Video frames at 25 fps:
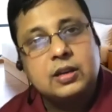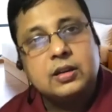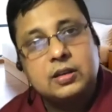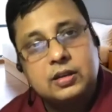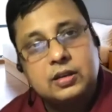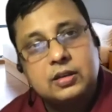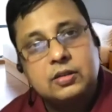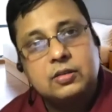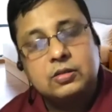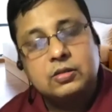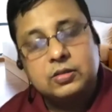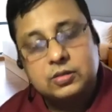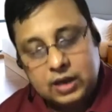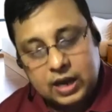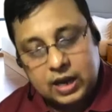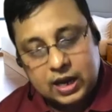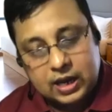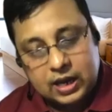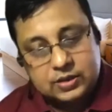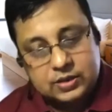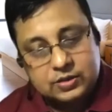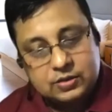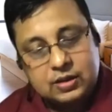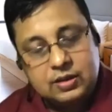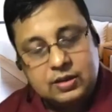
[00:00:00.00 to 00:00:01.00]
So
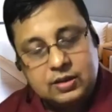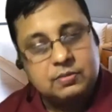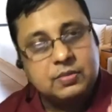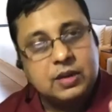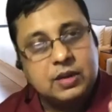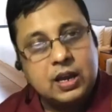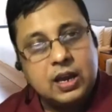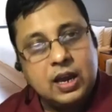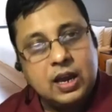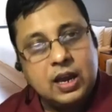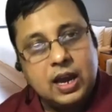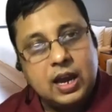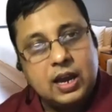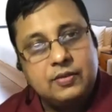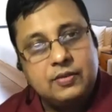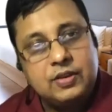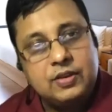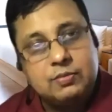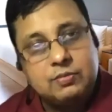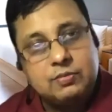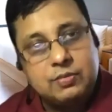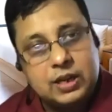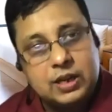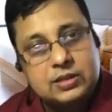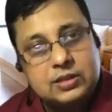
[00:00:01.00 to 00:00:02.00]
actually
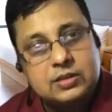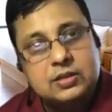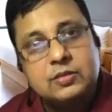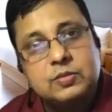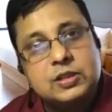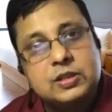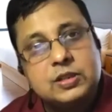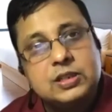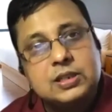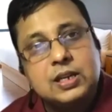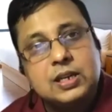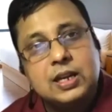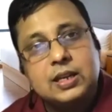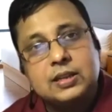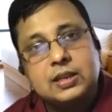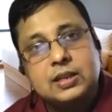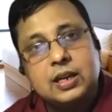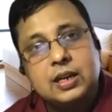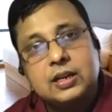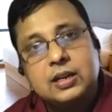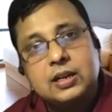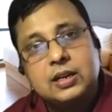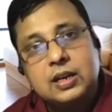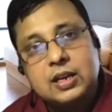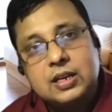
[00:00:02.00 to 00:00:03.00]
having measurables like
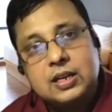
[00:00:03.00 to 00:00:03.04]
that,